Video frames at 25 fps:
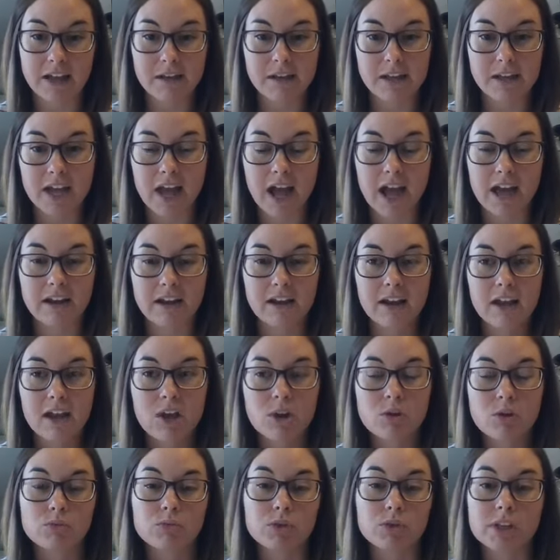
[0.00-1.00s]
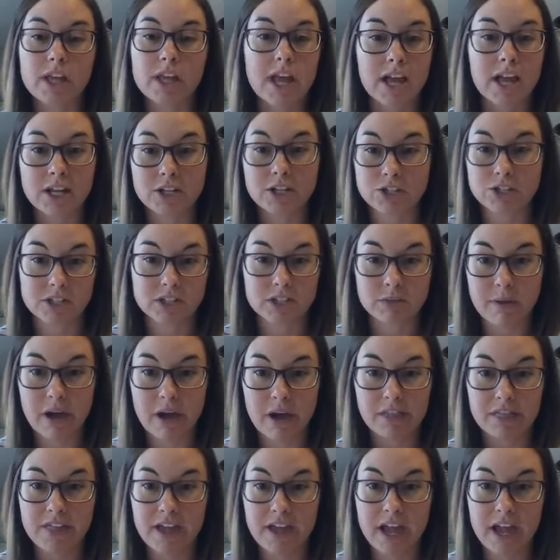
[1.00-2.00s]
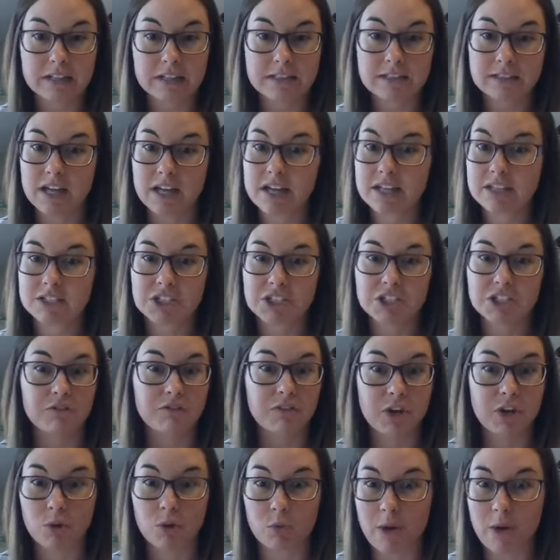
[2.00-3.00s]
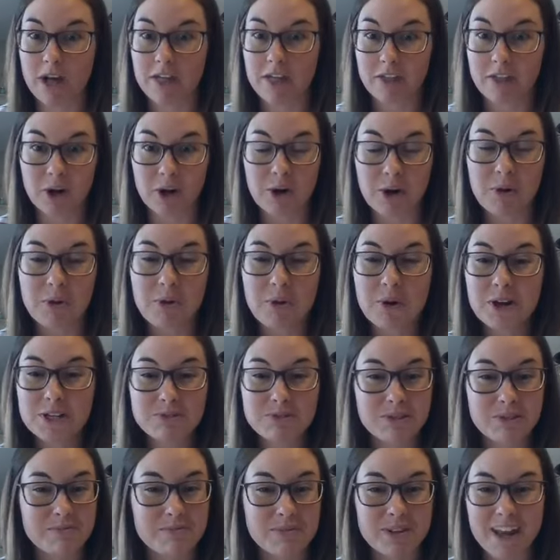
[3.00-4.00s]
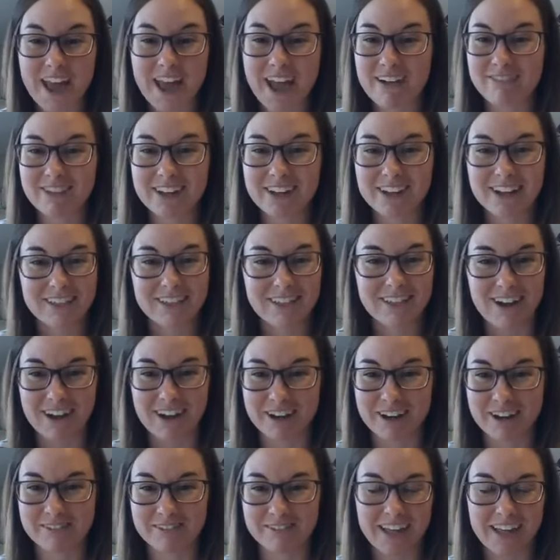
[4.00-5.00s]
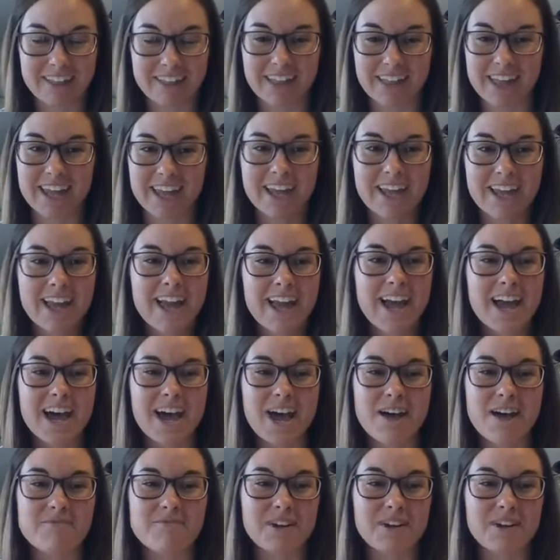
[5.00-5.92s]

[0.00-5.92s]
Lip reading: I get really anxious about things like severe weather, which we've been having a lot of lately.